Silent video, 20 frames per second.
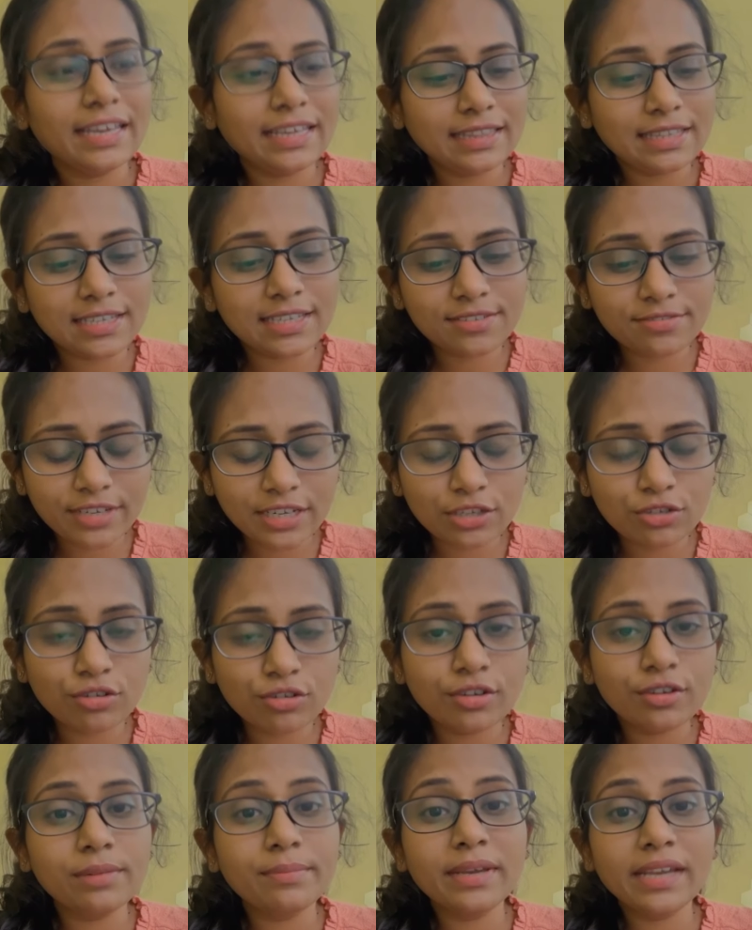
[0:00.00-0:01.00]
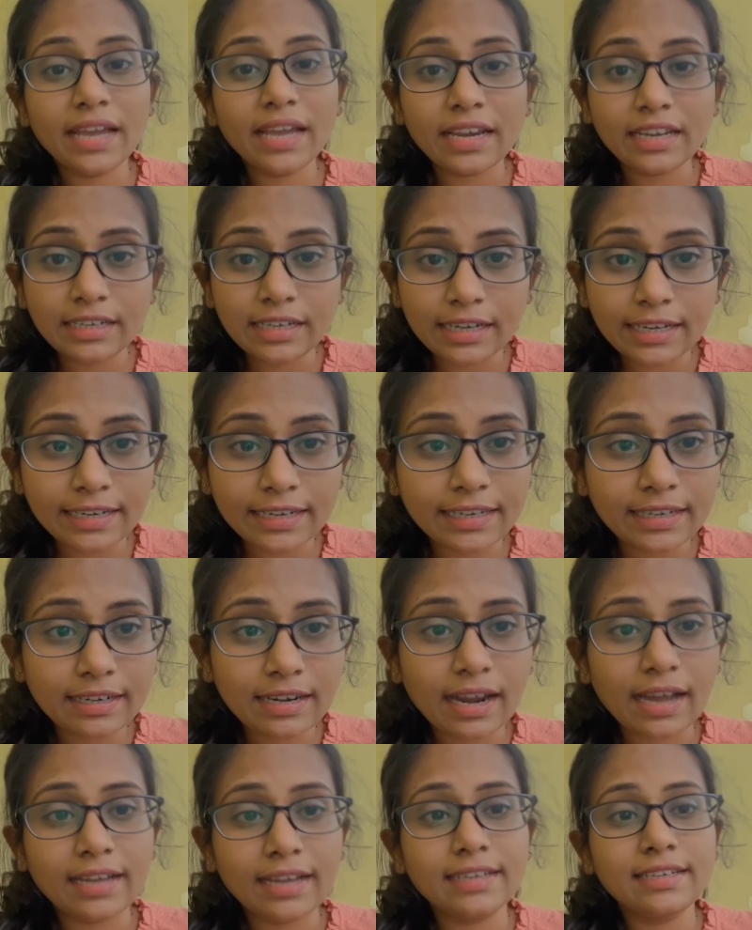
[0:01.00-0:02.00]
In this video you'll be getting a
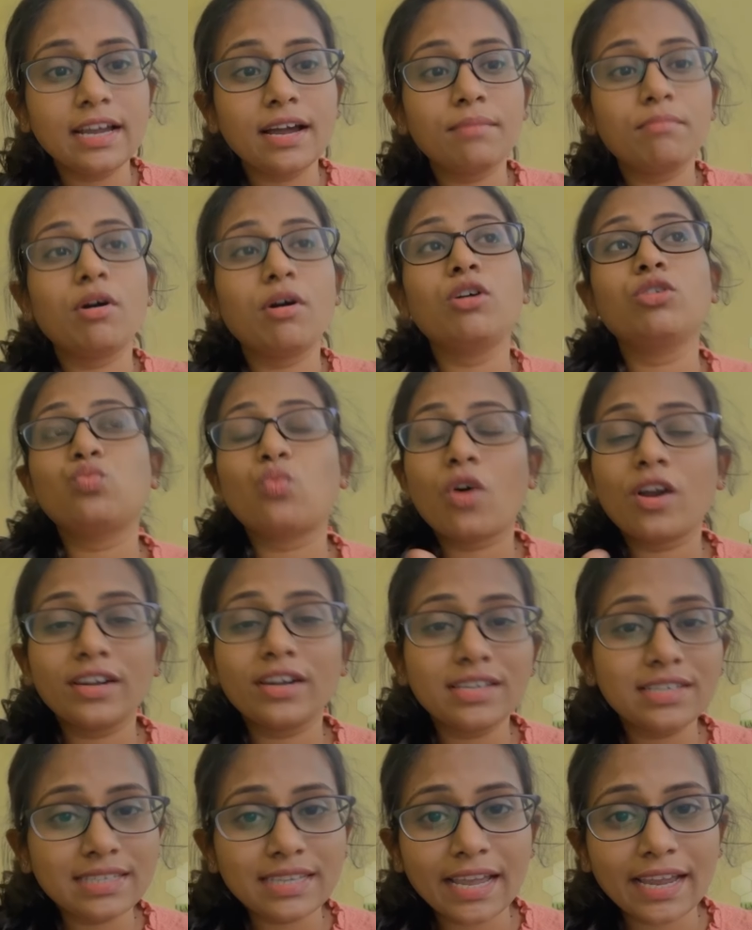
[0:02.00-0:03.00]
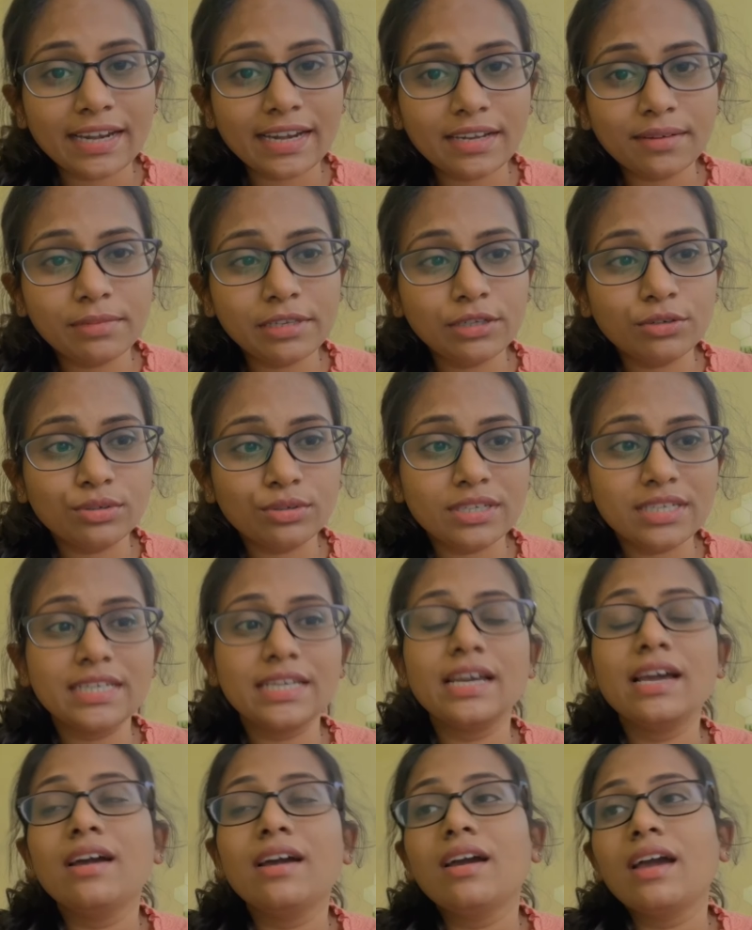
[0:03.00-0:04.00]
clear idea about what is
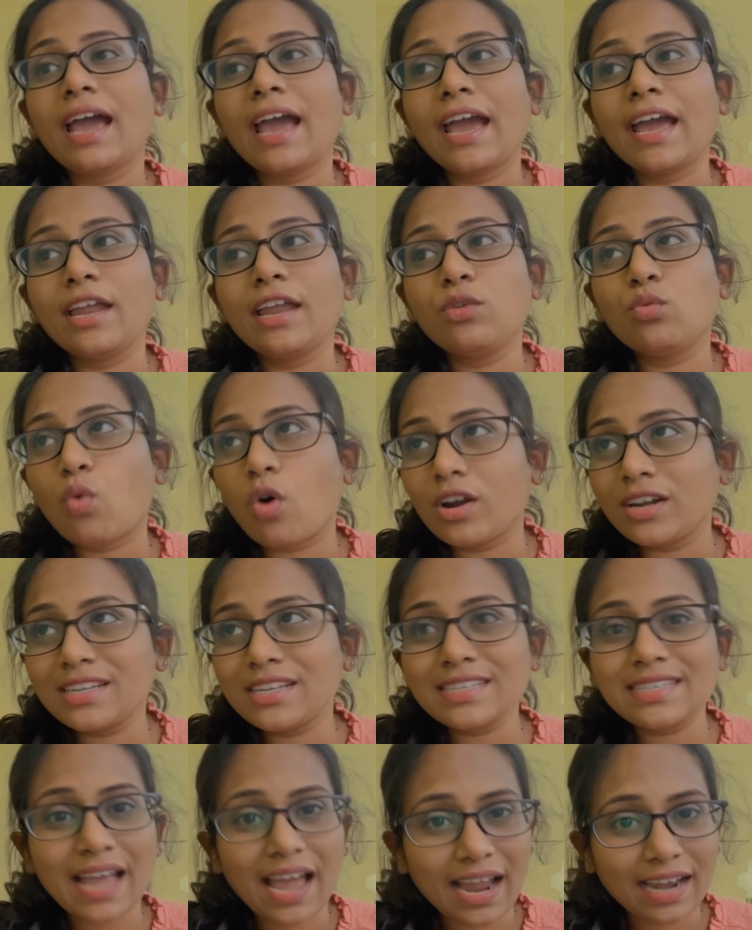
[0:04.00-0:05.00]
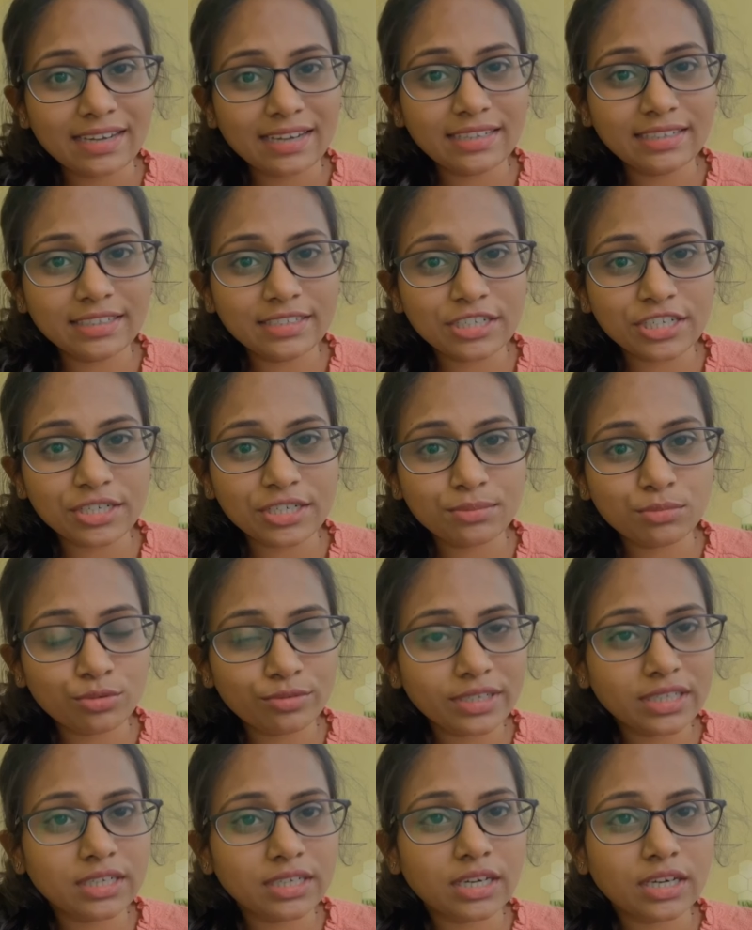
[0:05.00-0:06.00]
AWT and what is adding and
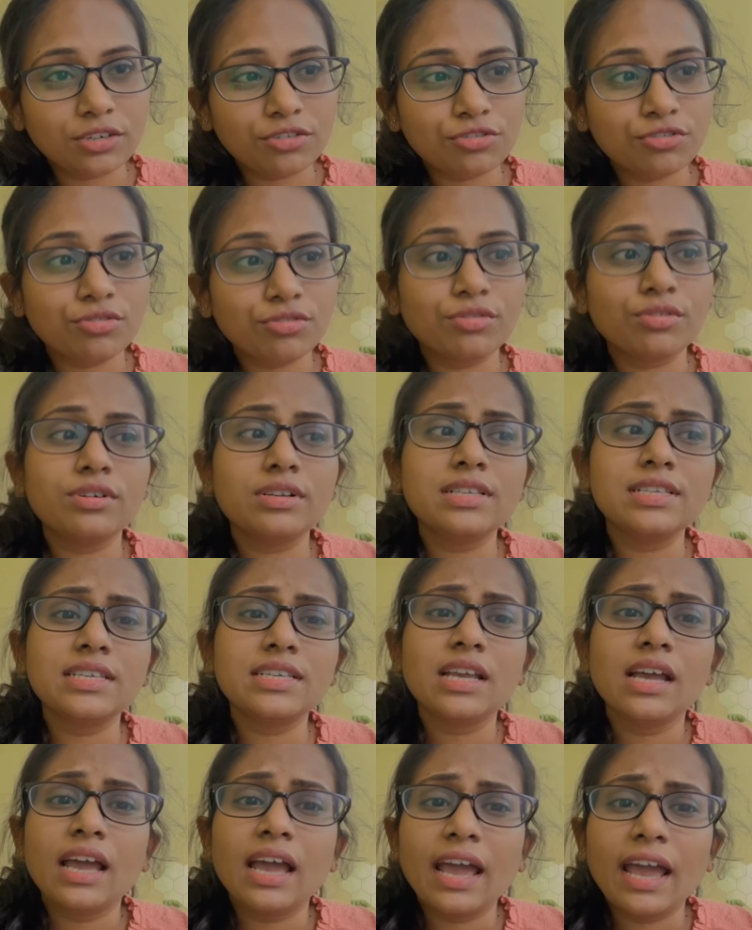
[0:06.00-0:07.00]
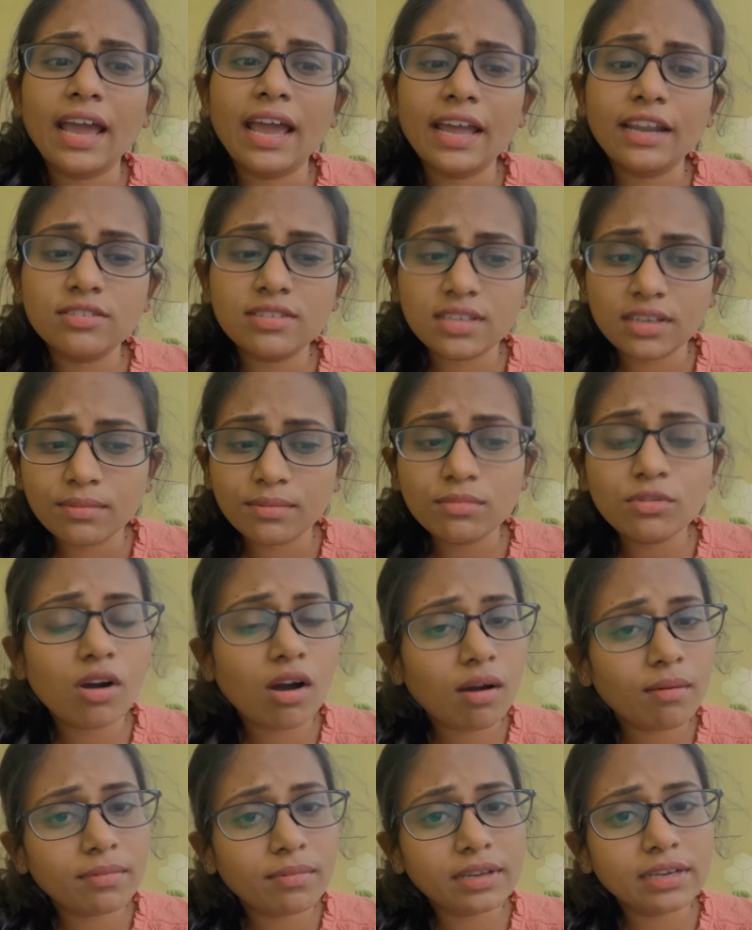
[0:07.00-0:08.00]
removing controls and some
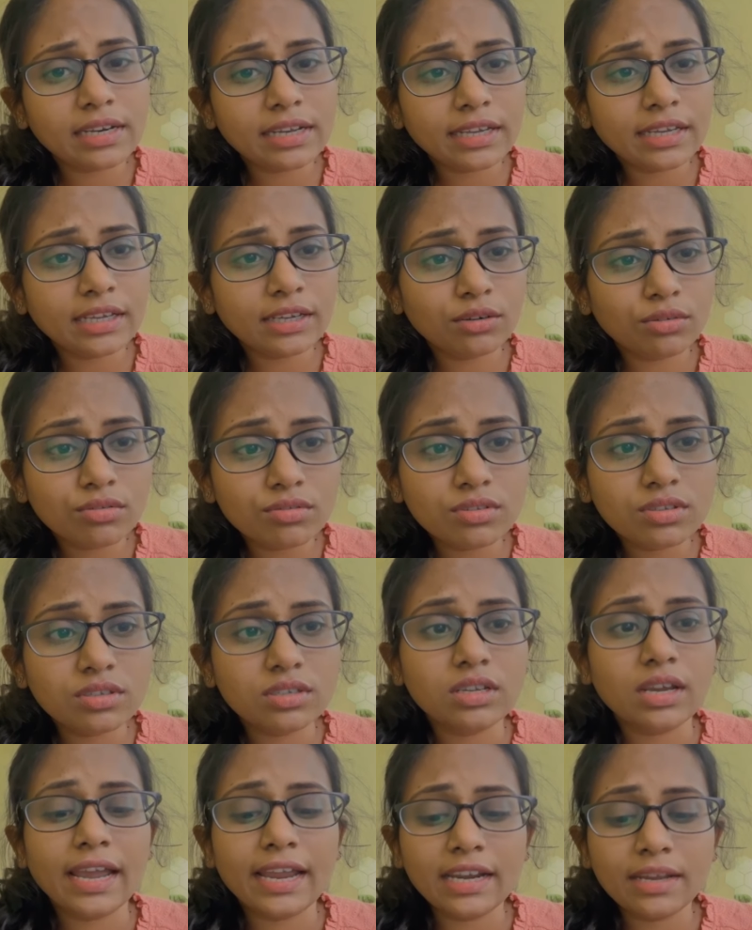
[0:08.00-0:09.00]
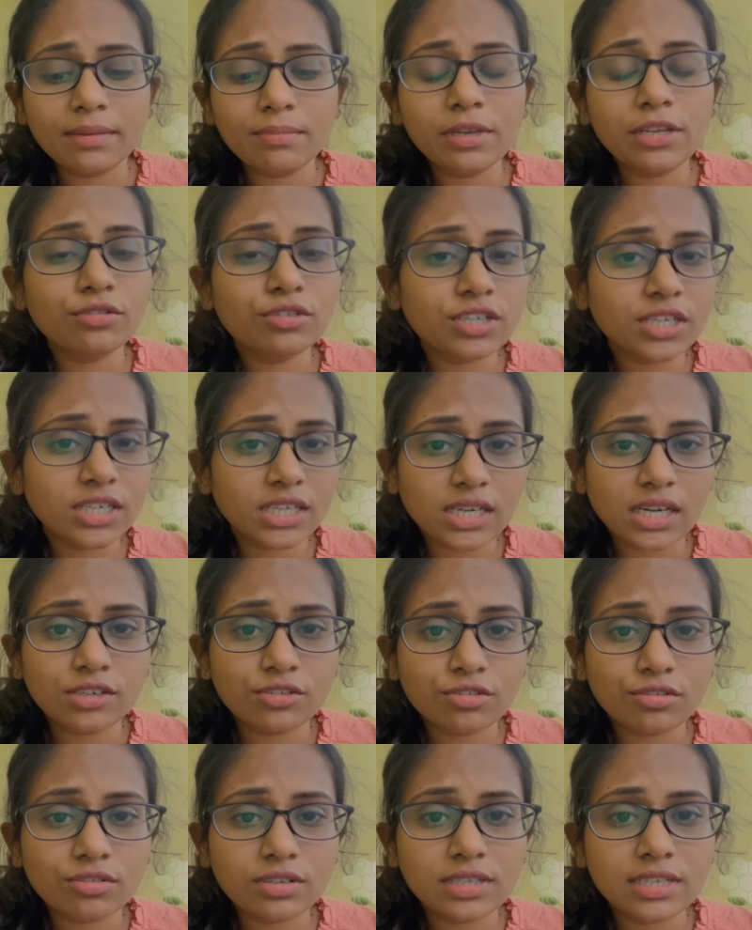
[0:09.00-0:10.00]
commonly used AWT
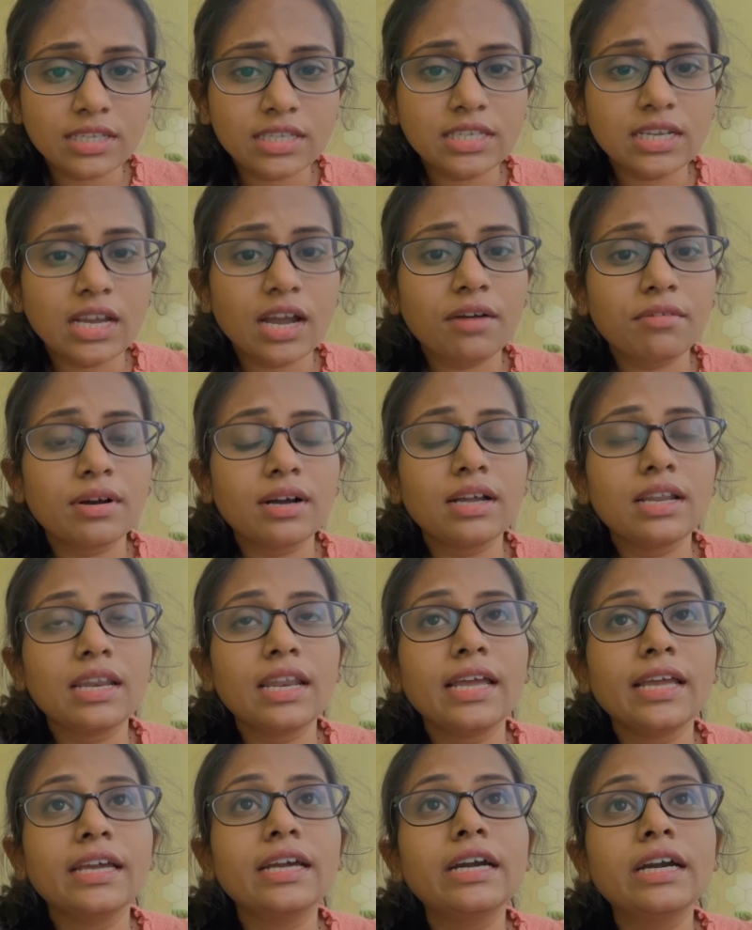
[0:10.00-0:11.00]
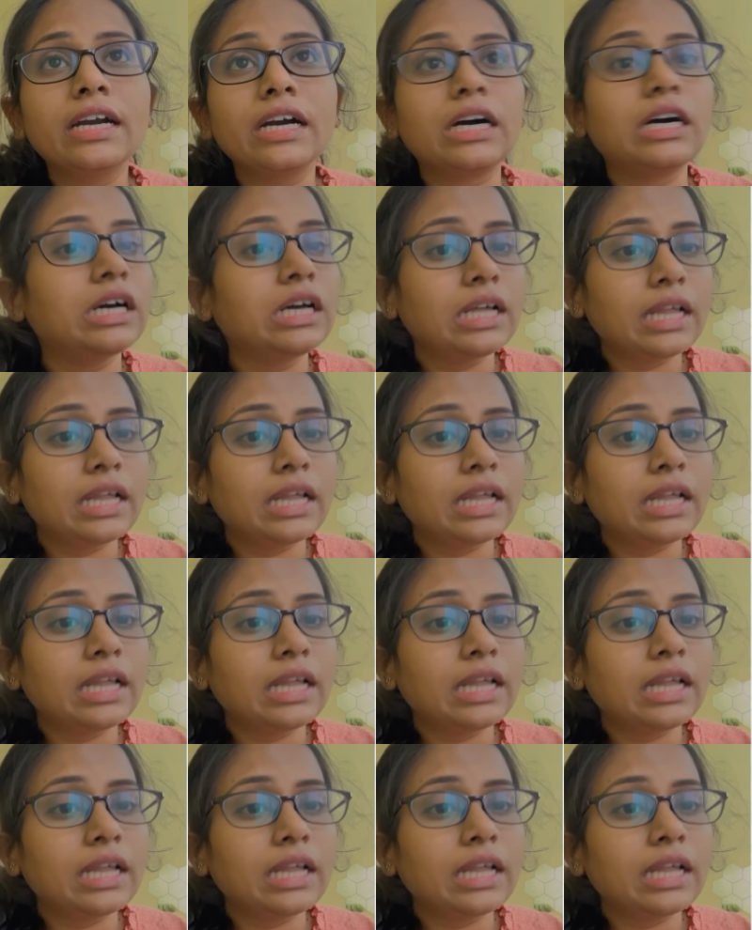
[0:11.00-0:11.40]
controls in Java like